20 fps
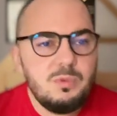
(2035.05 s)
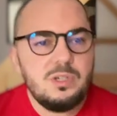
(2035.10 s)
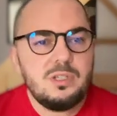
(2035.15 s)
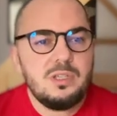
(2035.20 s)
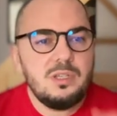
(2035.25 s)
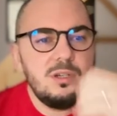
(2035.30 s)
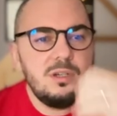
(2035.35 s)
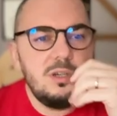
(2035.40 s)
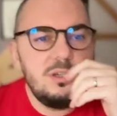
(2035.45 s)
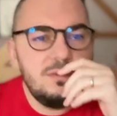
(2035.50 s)

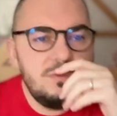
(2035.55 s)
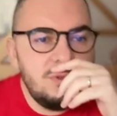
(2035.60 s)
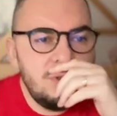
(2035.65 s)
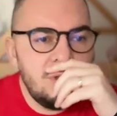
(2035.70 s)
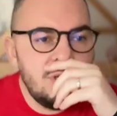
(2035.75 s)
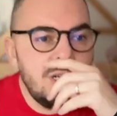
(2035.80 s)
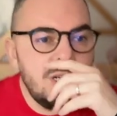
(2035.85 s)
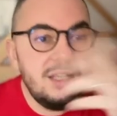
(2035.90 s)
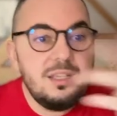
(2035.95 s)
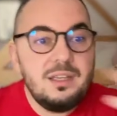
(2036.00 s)
working on
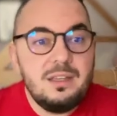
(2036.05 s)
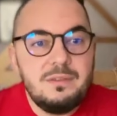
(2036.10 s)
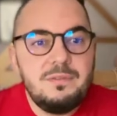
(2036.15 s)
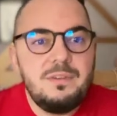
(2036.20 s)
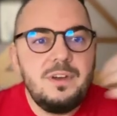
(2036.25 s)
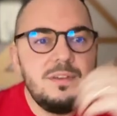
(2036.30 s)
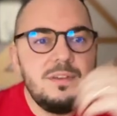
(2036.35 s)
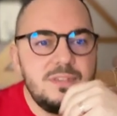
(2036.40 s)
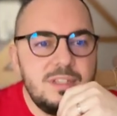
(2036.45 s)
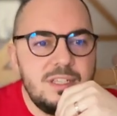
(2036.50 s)
for like
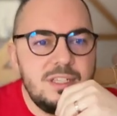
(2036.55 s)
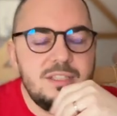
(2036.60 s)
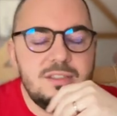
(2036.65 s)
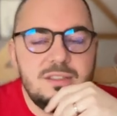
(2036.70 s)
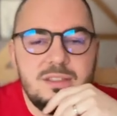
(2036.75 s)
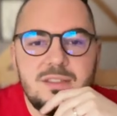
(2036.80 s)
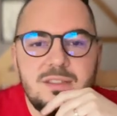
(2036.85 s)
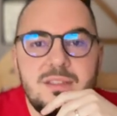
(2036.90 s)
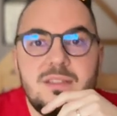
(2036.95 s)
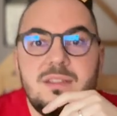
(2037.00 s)
5
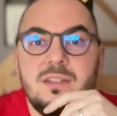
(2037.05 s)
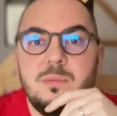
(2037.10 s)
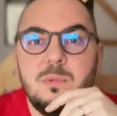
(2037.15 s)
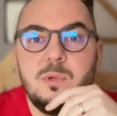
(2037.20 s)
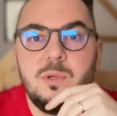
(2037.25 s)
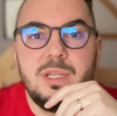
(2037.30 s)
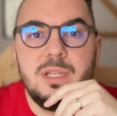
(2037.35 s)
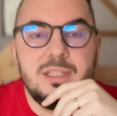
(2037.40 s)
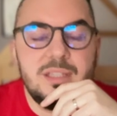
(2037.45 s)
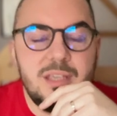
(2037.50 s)
days since
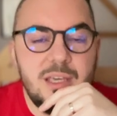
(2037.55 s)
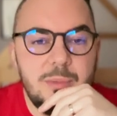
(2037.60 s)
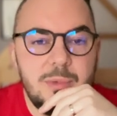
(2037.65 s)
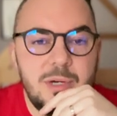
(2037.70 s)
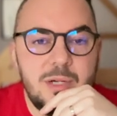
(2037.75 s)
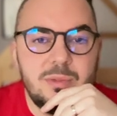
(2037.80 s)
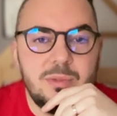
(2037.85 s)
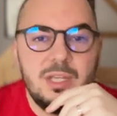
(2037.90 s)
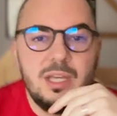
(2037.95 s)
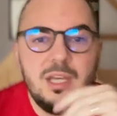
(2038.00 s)
Turbo 8 came
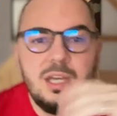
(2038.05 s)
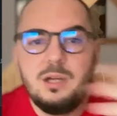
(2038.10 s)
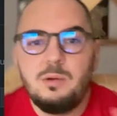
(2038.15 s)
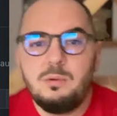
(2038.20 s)
out.